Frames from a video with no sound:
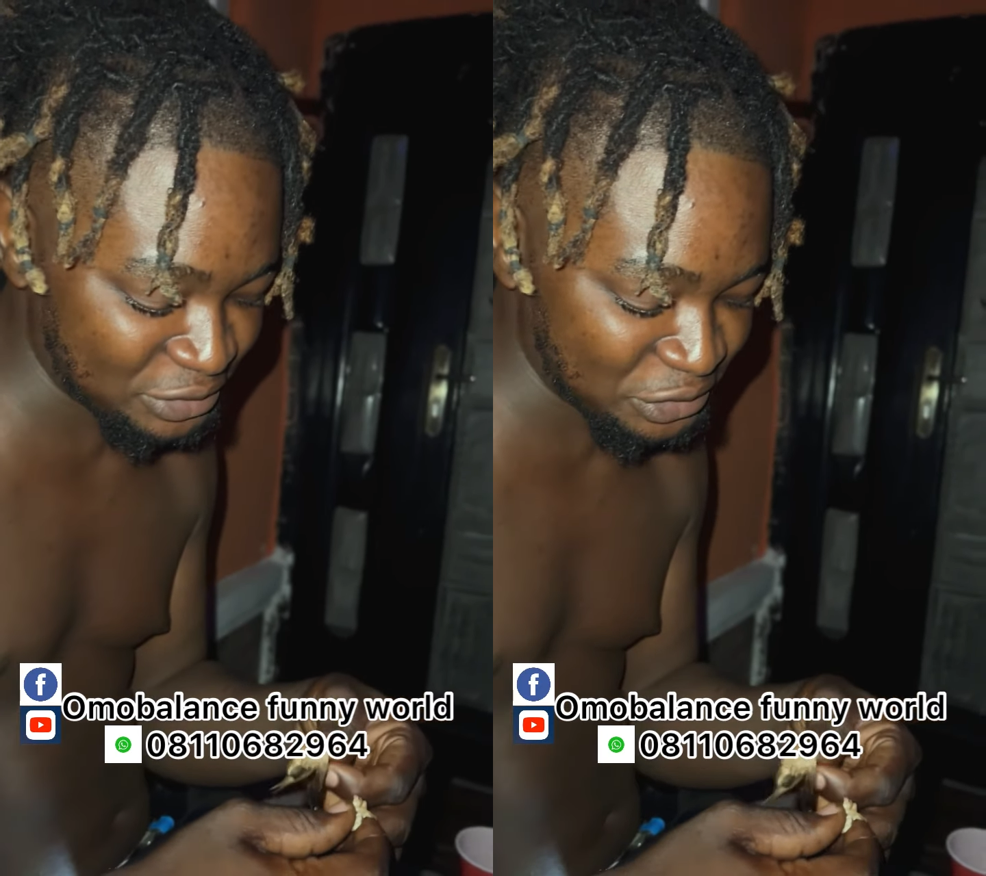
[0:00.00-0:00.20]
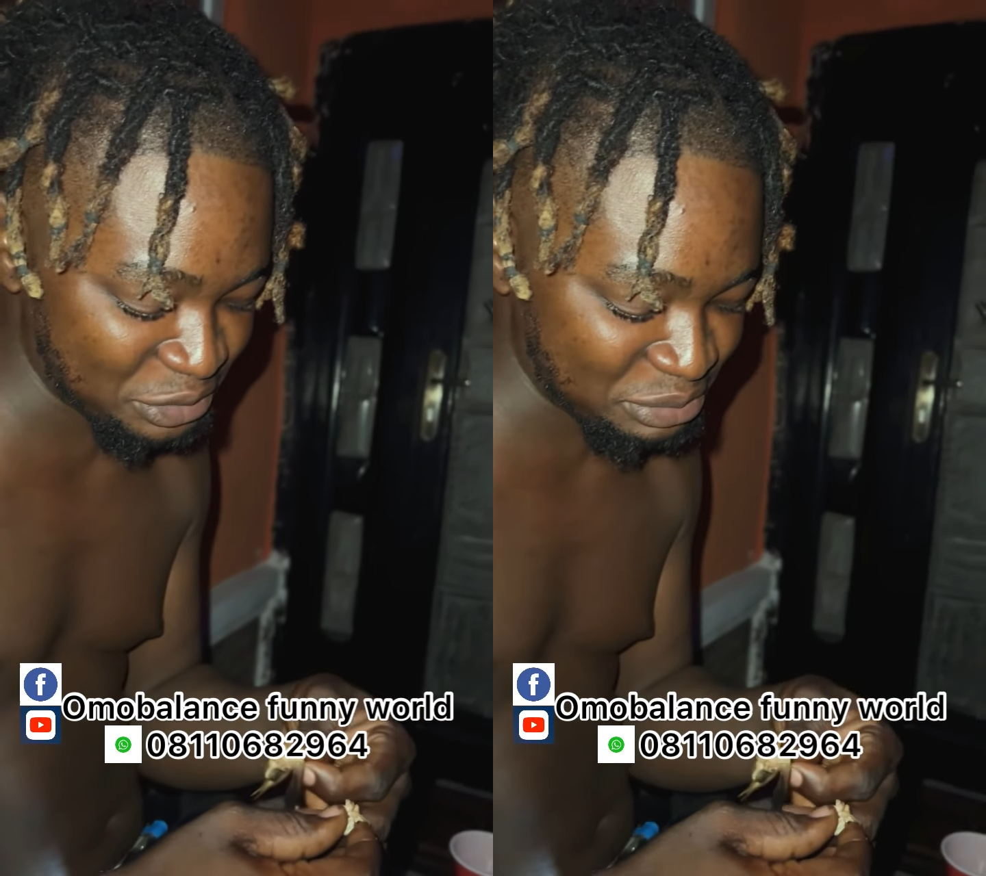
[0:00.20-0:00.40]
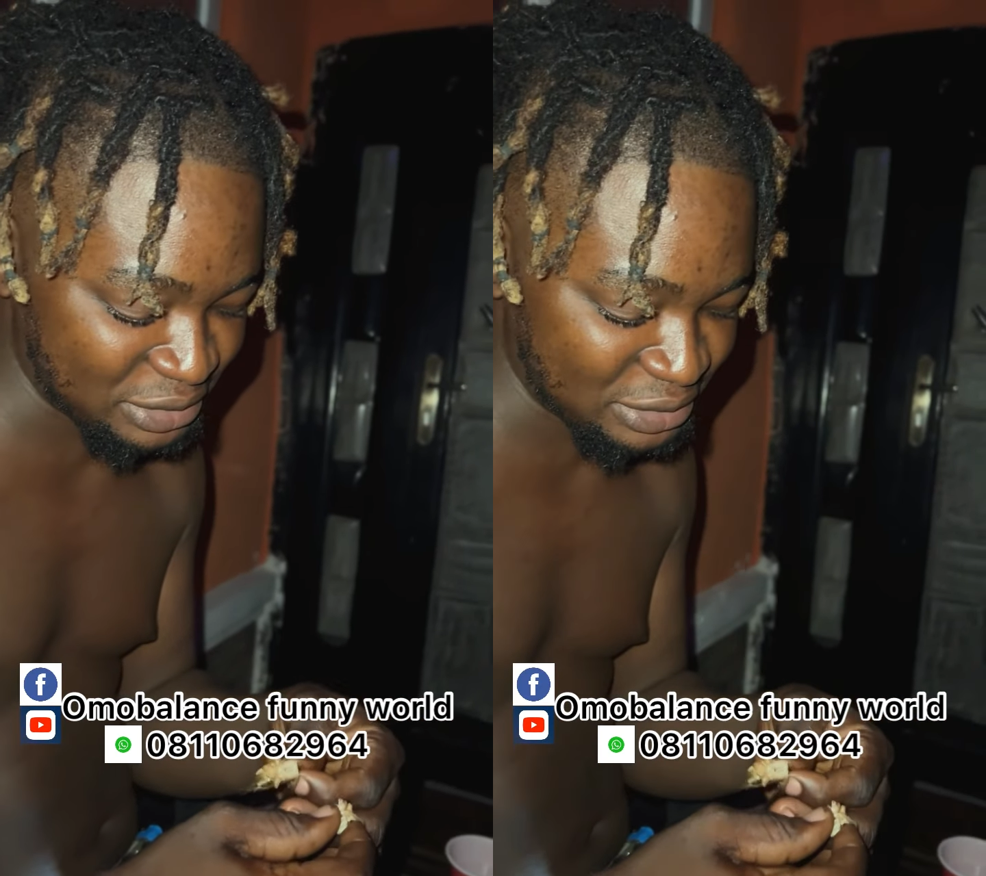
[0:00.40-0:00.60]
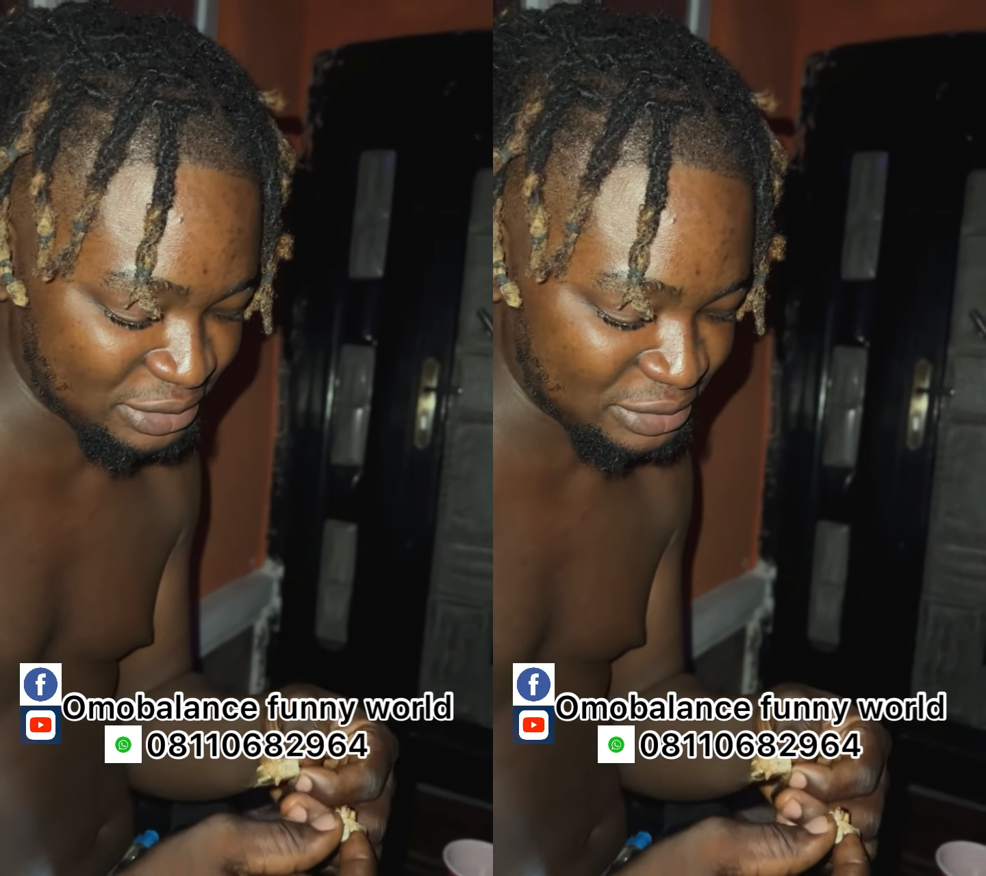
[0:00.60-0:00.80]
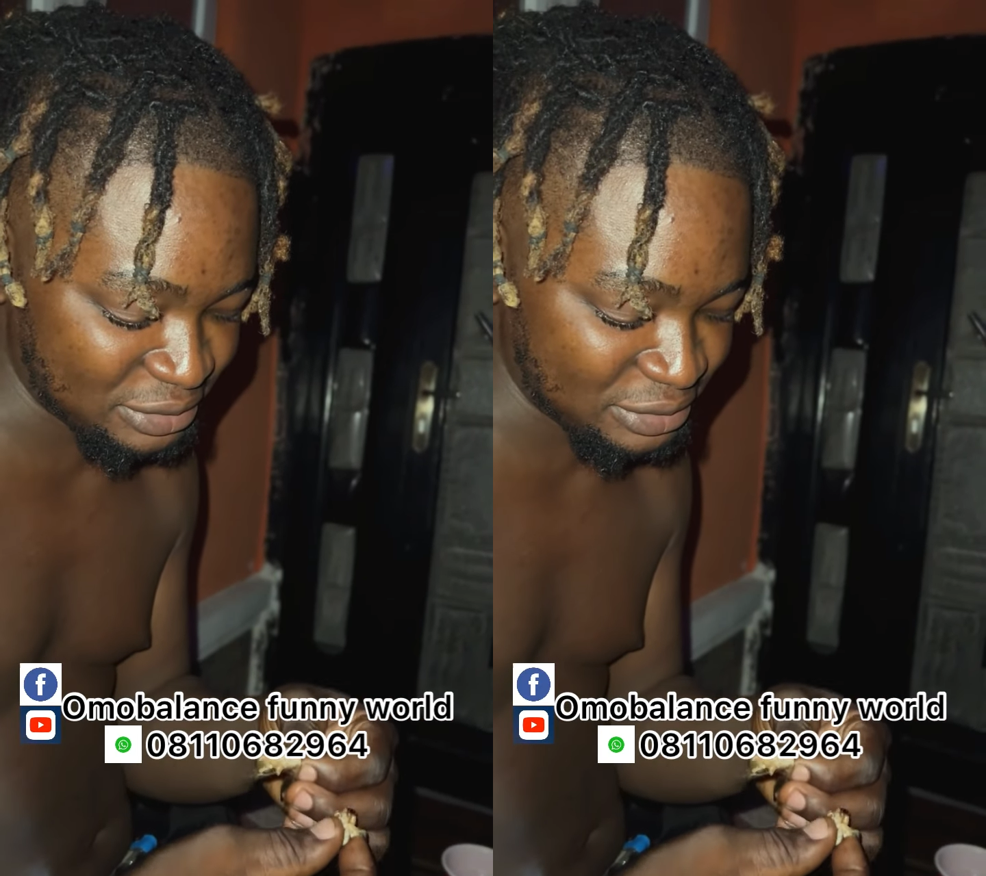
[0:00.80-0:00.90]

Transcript: job then.